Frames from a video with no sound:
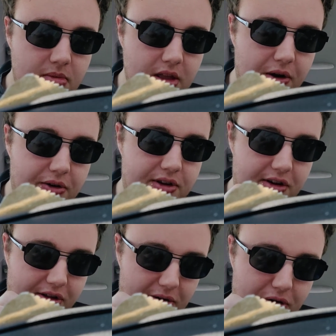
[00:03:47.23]
because they're
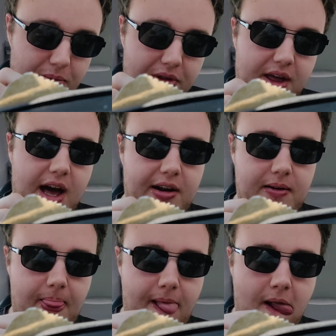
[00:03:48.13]
so good without it.
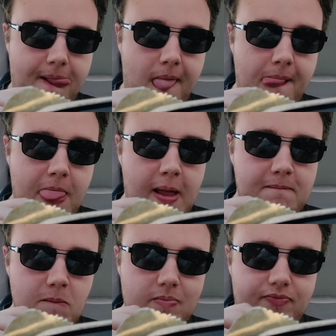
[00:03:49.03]

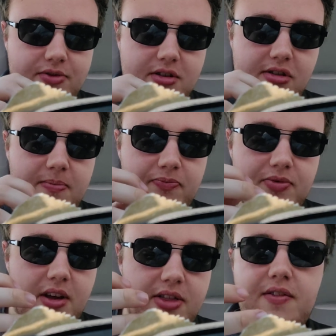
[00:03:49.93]

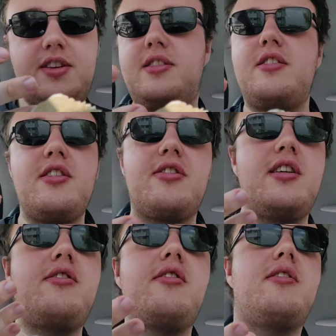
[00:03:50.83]

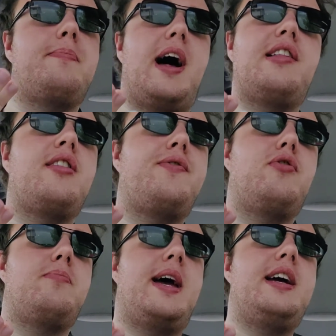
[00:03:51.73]
It's just a
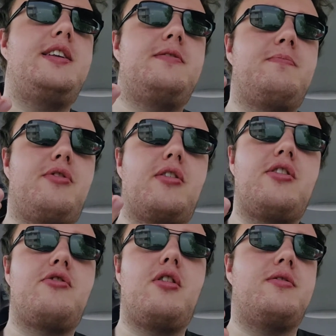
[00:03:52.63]
masterful made
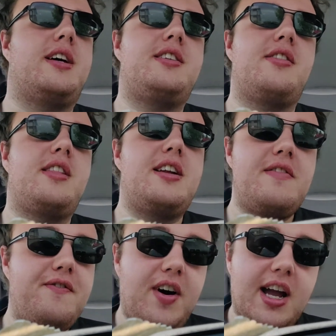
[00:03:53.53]
sausage roll. They
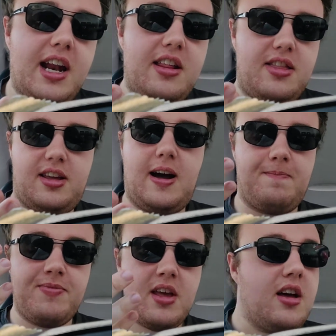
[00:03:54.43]
didn't fuck anything up.
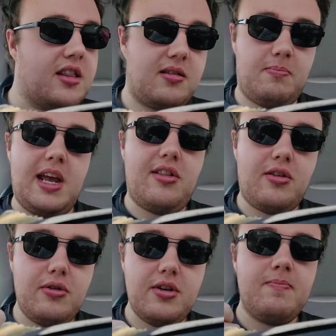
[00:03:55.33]
The meat's
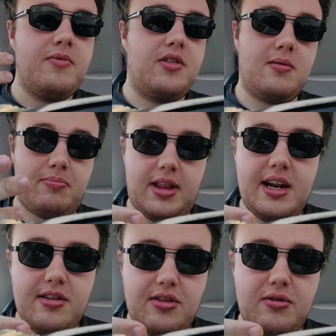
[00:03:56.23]
good. The
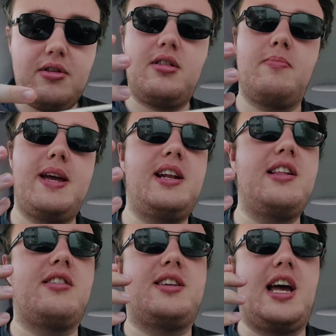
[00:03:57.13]
blend is good. The meat
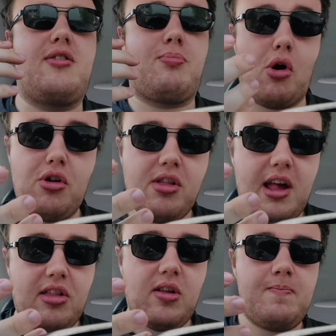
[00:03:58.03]
isn't taste
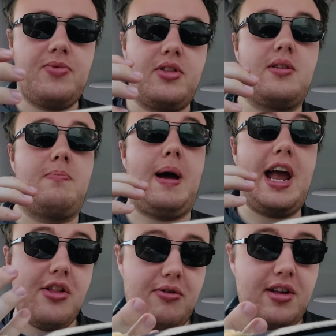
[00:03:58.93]
processed. The
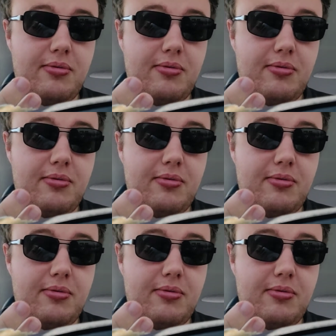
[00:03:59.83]
pastry is